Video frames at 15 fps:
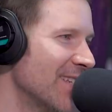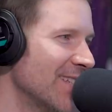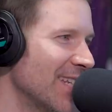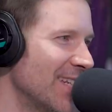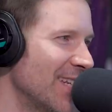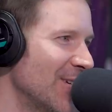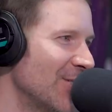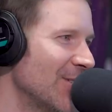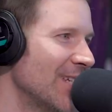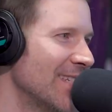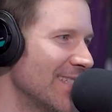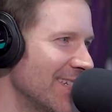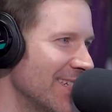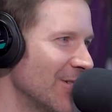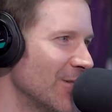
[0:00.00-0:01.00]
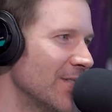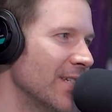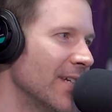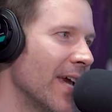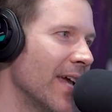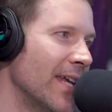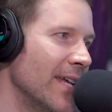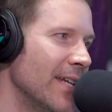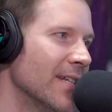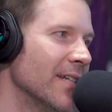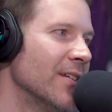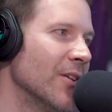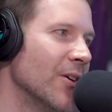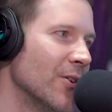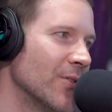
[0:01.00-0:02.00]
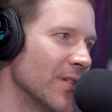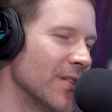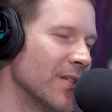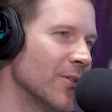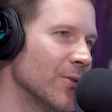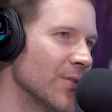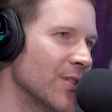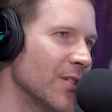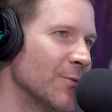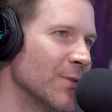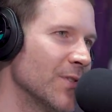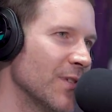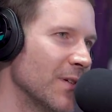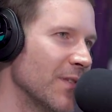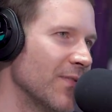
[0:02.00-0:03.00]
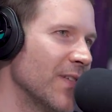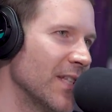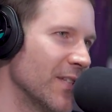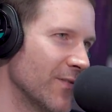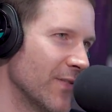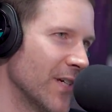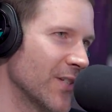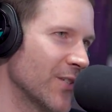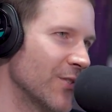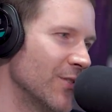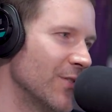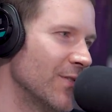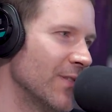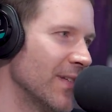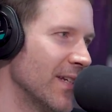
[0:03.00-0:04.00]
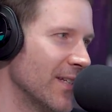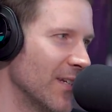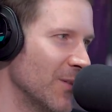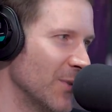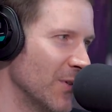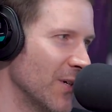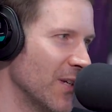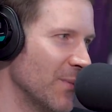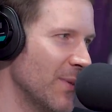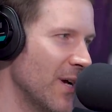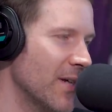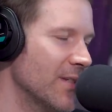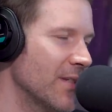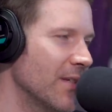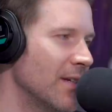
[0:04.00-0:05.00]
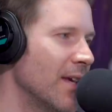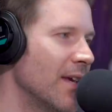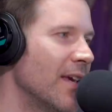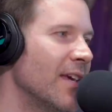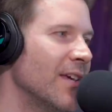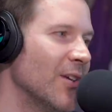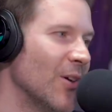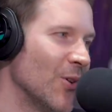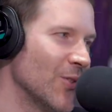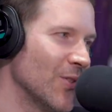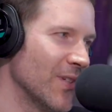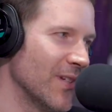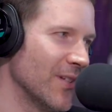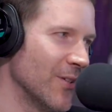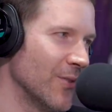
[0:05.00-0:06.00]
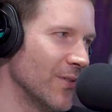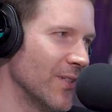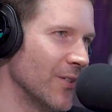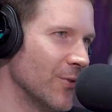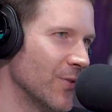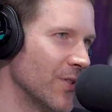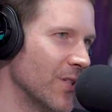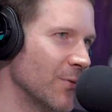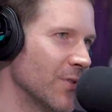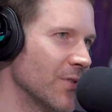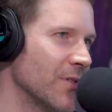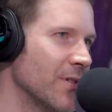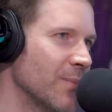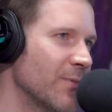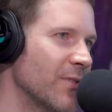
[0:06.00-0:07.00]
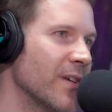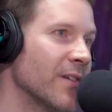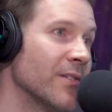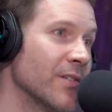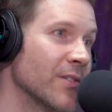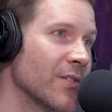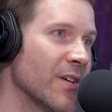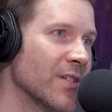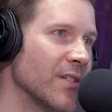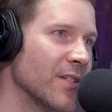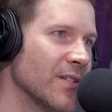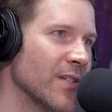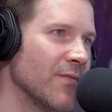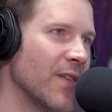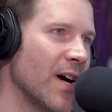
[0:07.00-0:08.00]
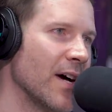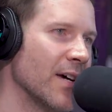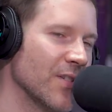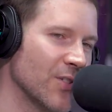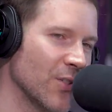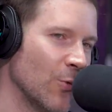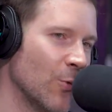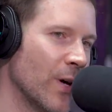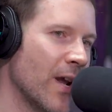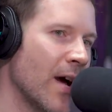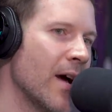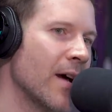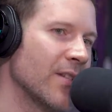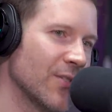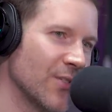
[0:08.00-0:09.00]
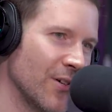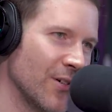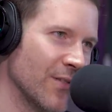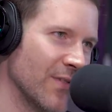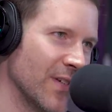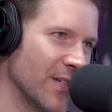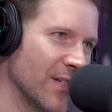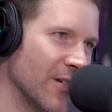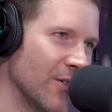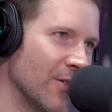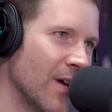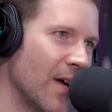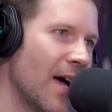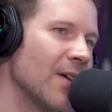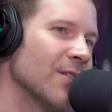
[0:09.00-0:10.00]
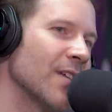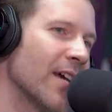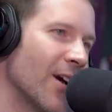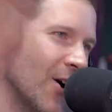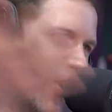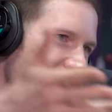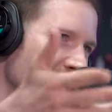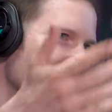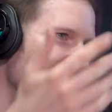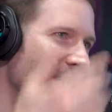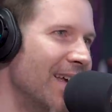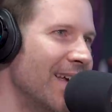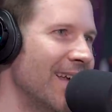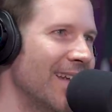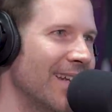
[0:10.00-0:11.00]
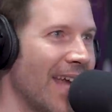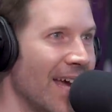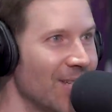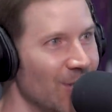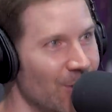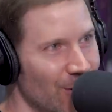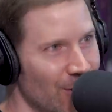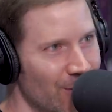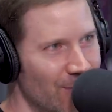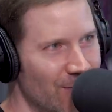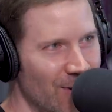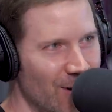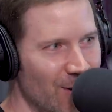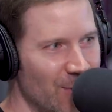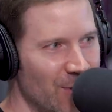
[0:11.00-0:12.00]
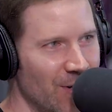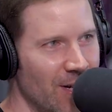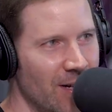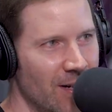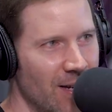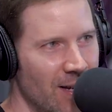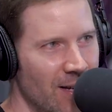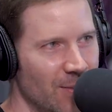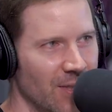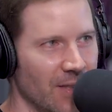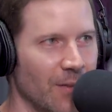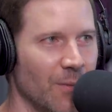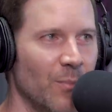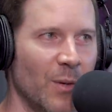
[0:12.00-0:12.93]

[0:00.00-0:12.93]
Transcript: It's the DOC. It's the DOC. And he didn't know the DOC was from the Fila Fresh crew from the NWA and the mm-hmm. Posse. Mm-hmm. He also didn't know DOC was on parental discretion as advised. Mm-hmm. So when mm-hmm. I saw the video, I was like, oh, that's dude from Straight Out Compton.